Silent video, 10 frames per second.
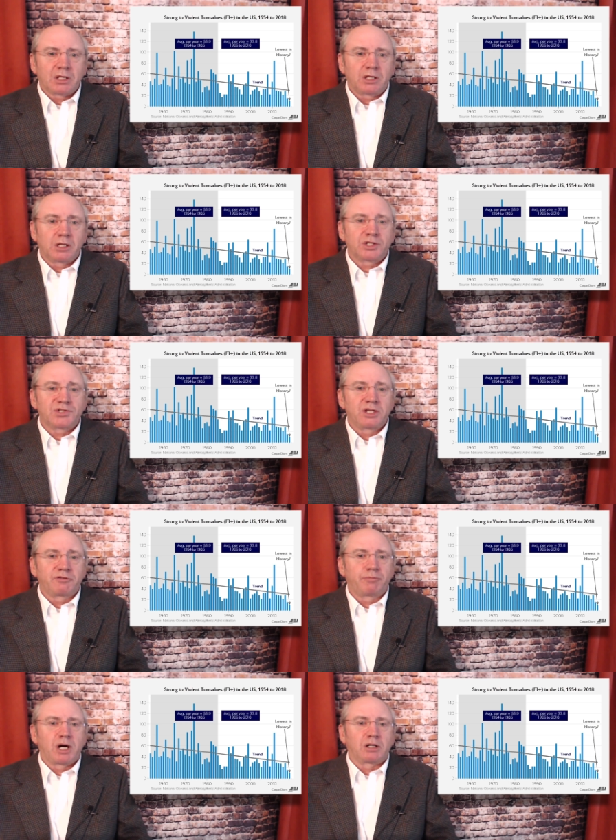courtesy
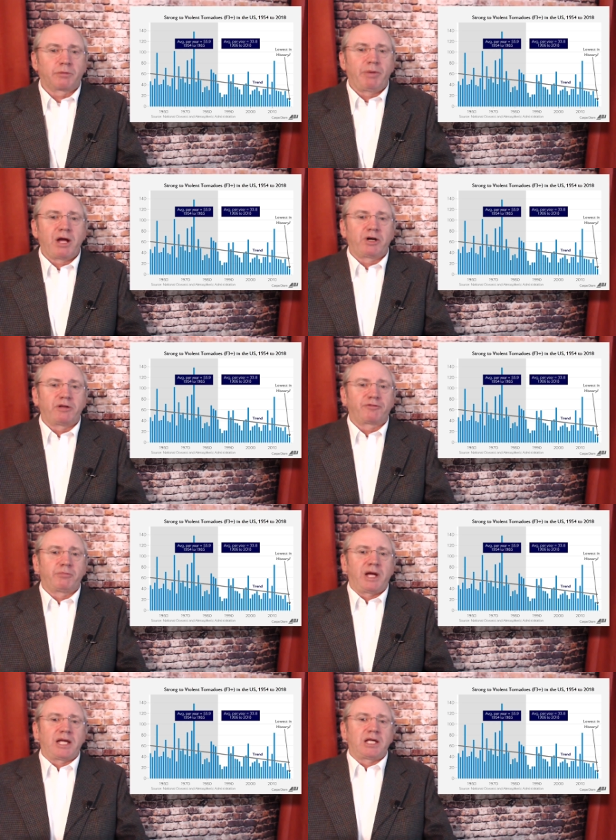of Mark Perry
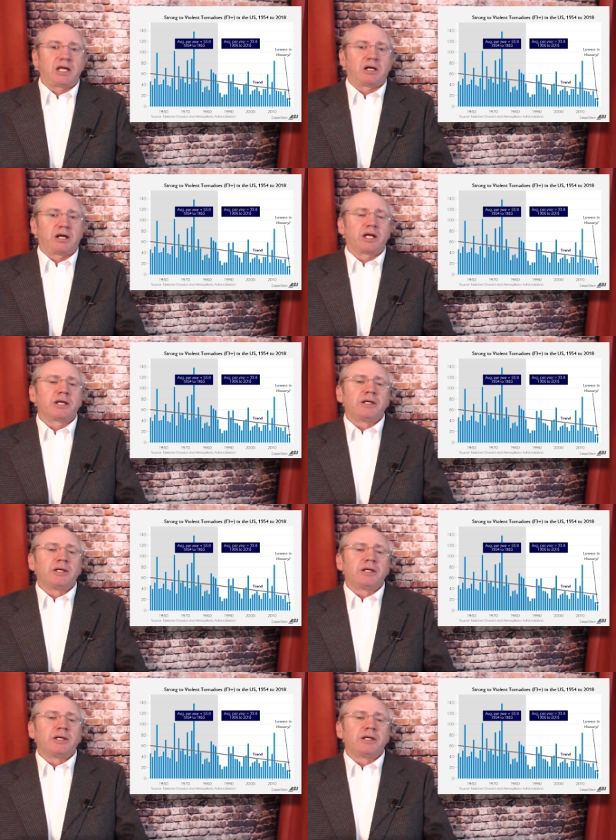from AEI.